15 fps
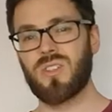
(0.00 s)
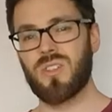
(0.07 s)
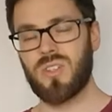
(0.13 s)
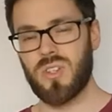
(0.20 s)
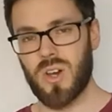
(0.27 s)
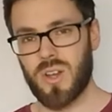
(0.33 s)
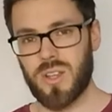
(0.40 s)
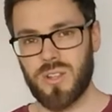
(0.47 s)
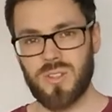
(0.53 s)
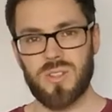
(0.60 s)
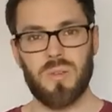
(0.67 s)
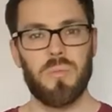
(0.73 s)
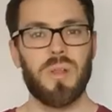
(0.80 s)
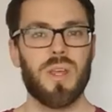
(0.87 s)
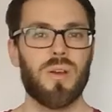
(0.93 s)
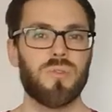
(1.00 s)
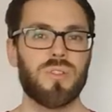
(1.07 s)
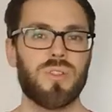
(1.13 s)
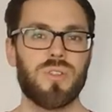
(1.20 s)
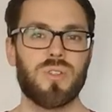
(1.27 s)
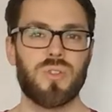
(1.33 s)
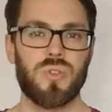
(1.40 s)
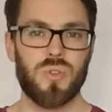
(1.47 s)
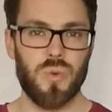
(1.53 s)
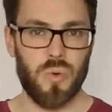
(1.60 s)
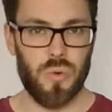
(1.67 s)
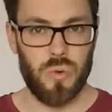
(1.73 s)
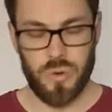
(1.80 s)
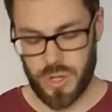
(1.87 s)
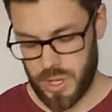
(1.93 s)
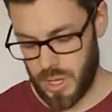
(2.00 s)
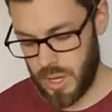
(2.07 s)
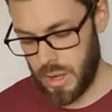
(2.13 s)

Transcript: stuck in somebody else's sword,